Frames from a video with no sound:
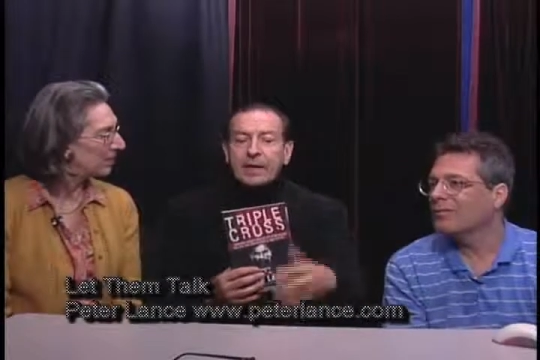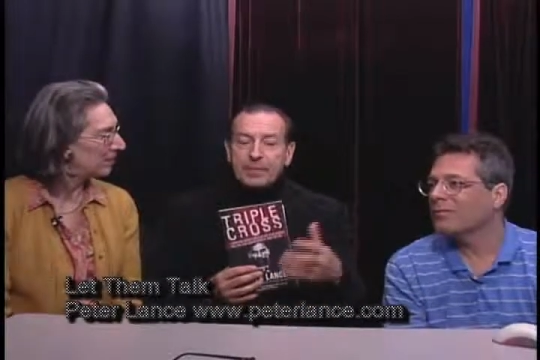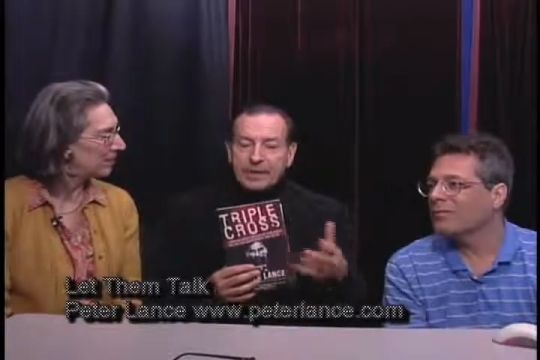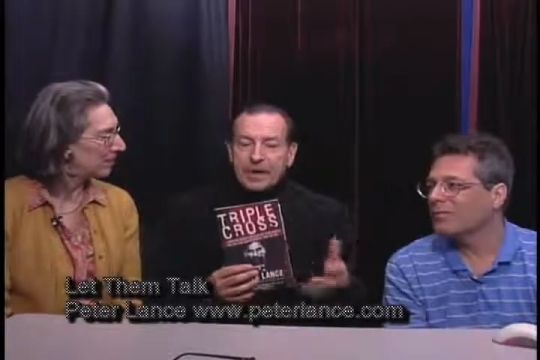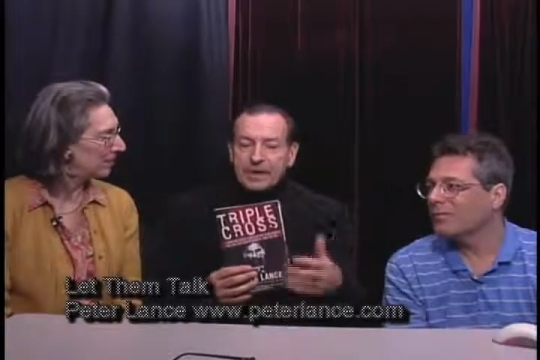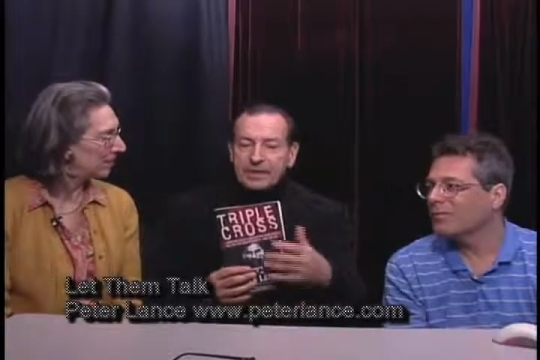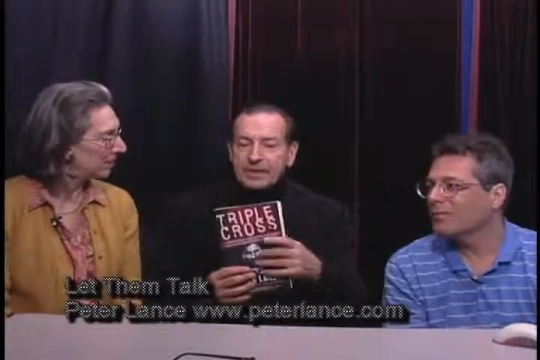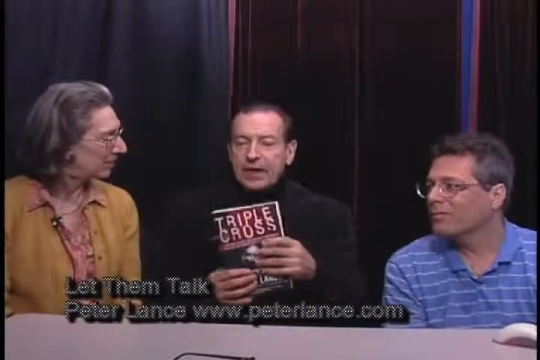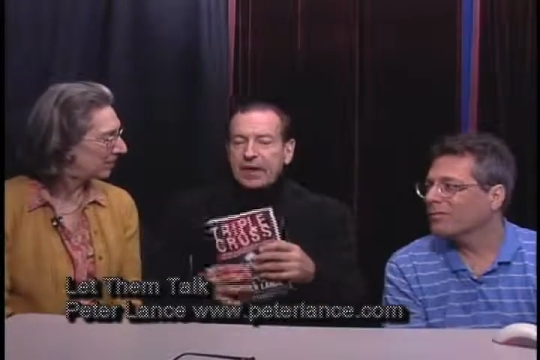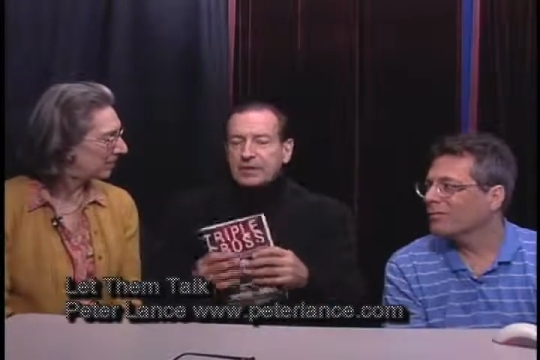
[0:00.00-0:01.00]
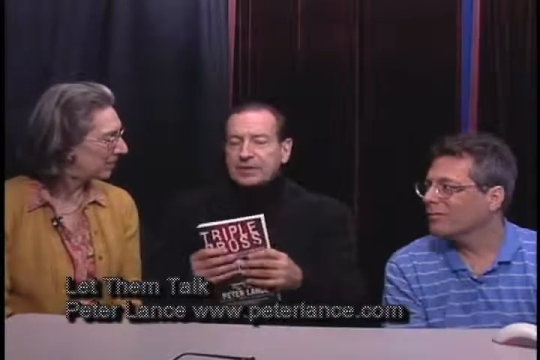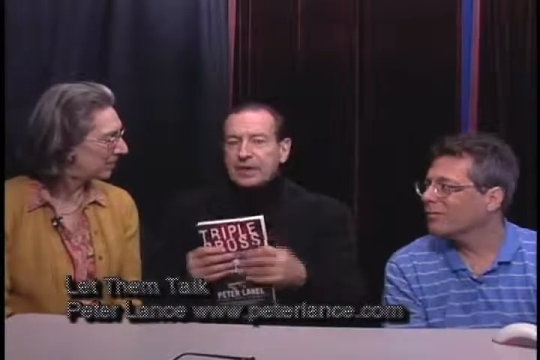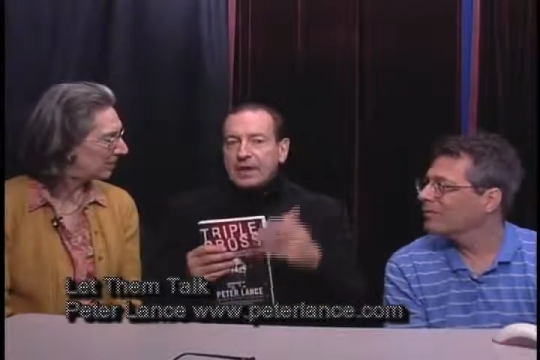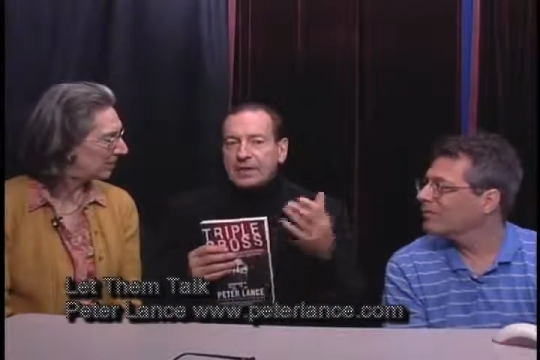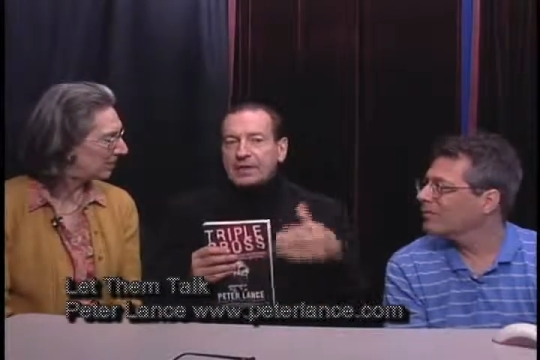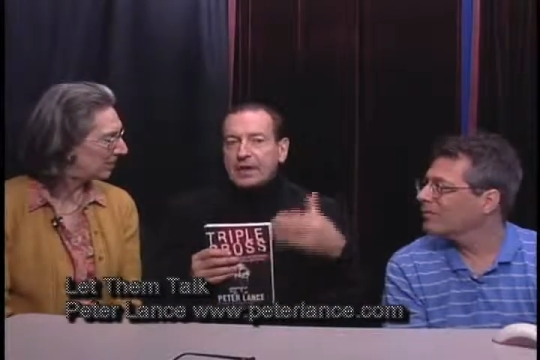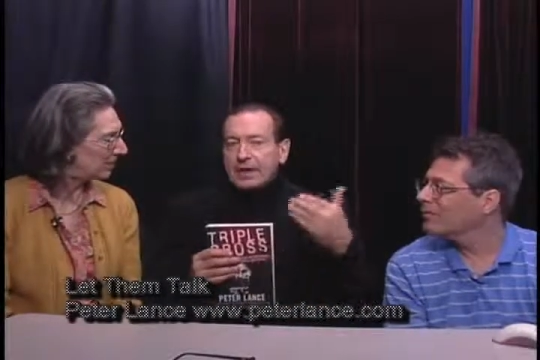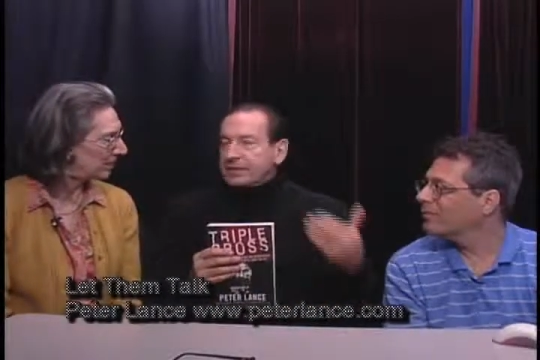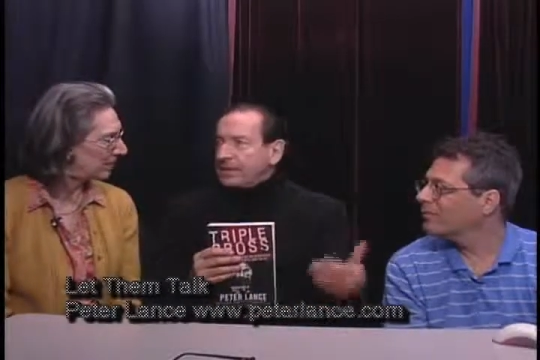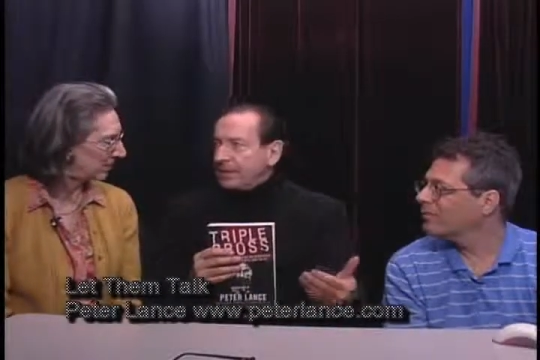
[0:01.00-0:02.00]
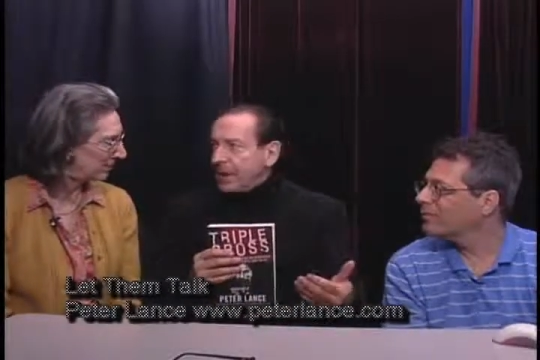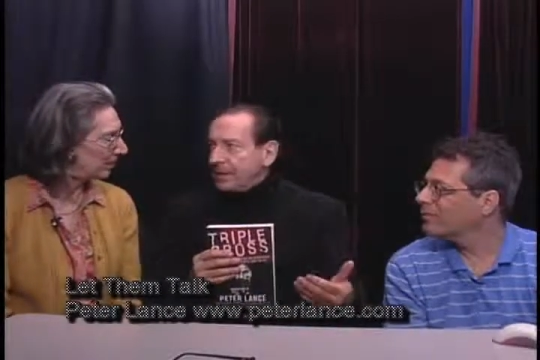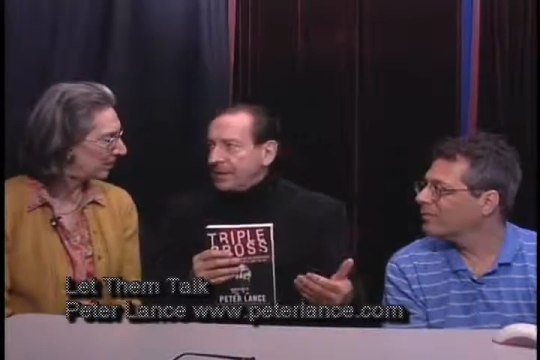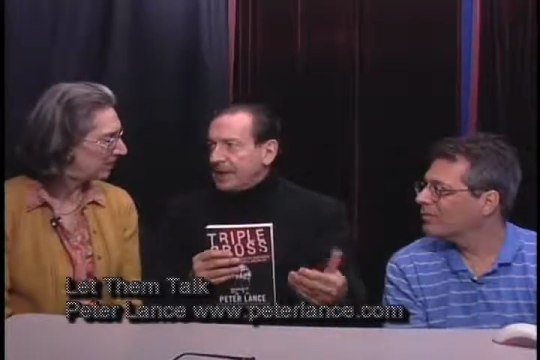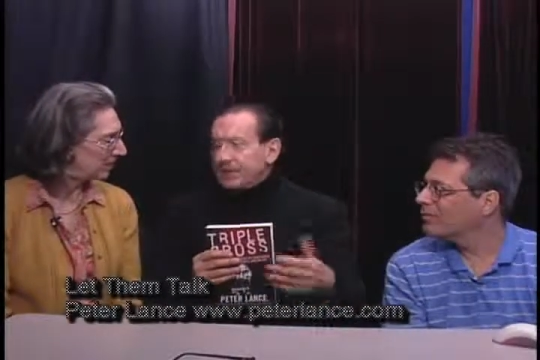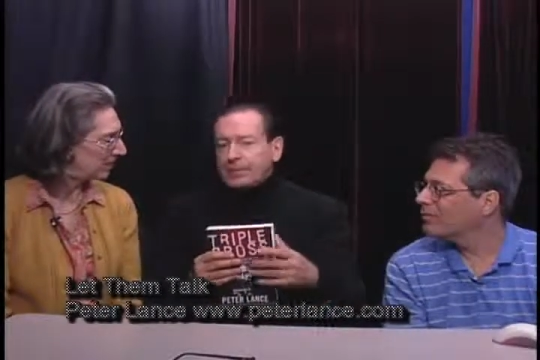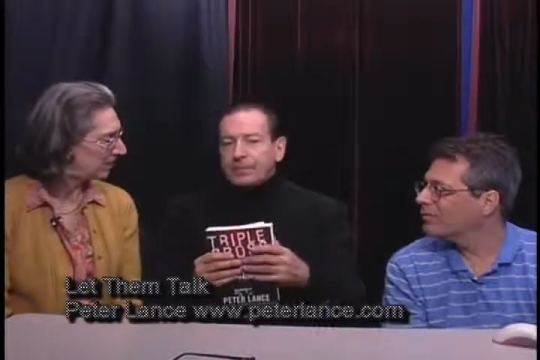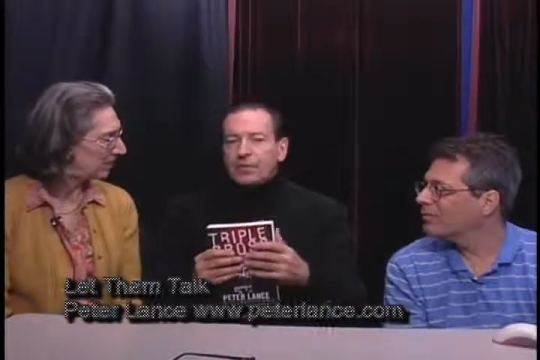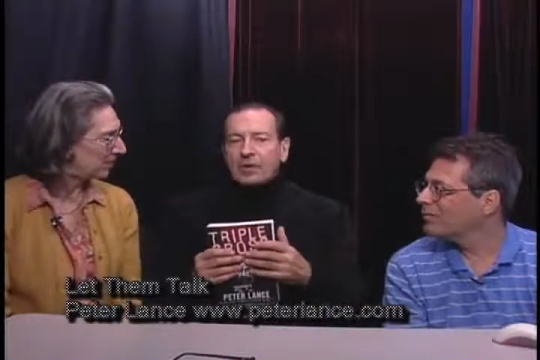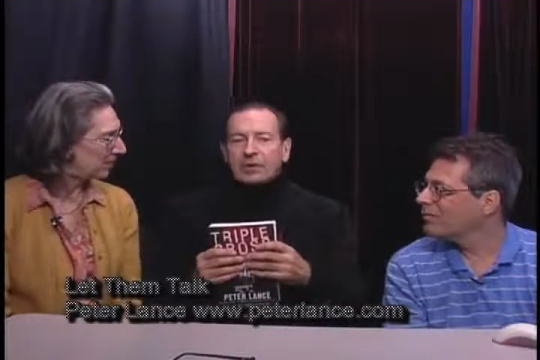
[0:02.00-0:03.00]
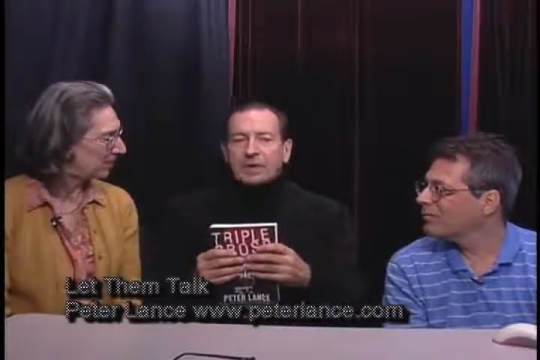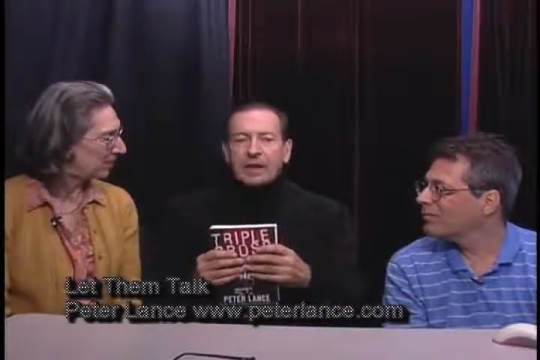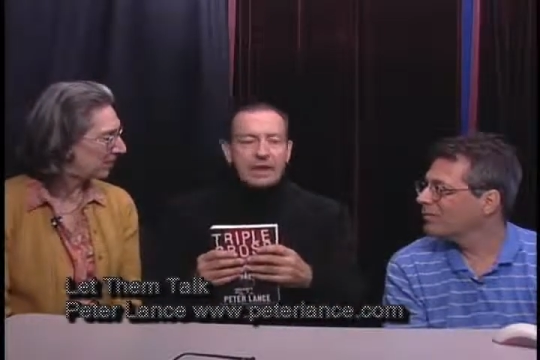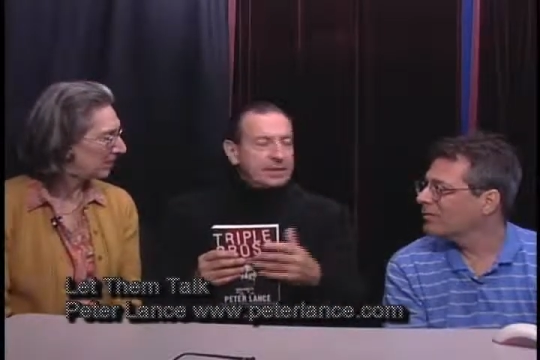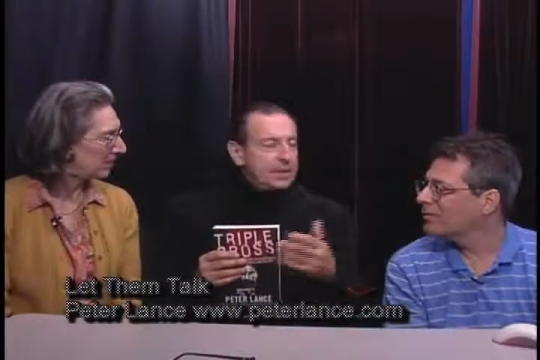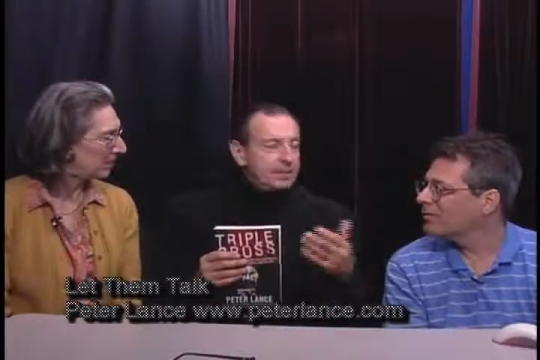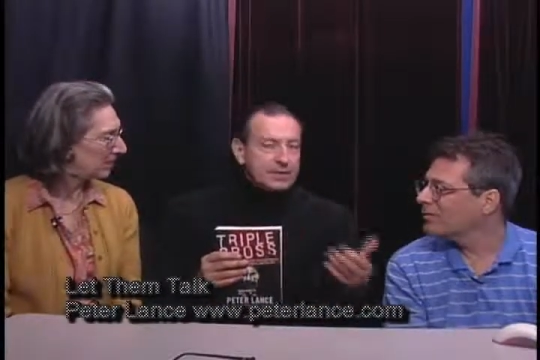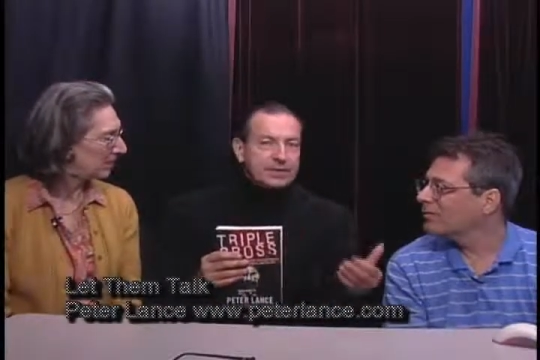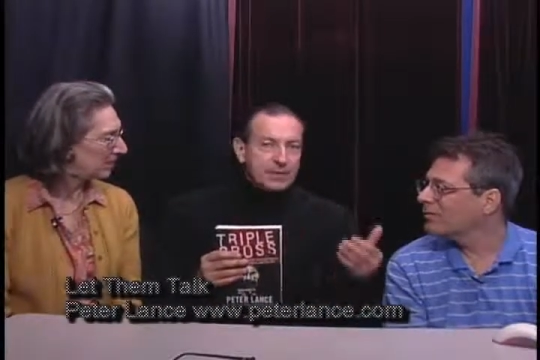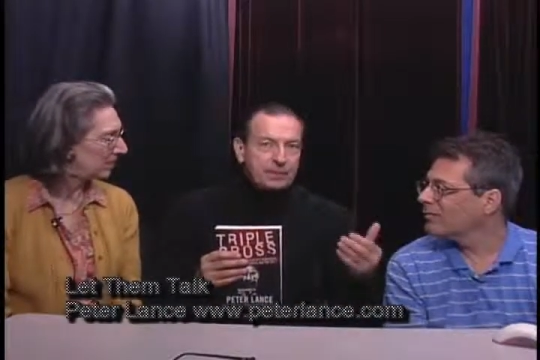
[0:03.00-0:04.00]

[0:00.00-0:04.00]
Speaker 1: because uh, it was going to derail some mob cases in Brooklyn. I did a piece for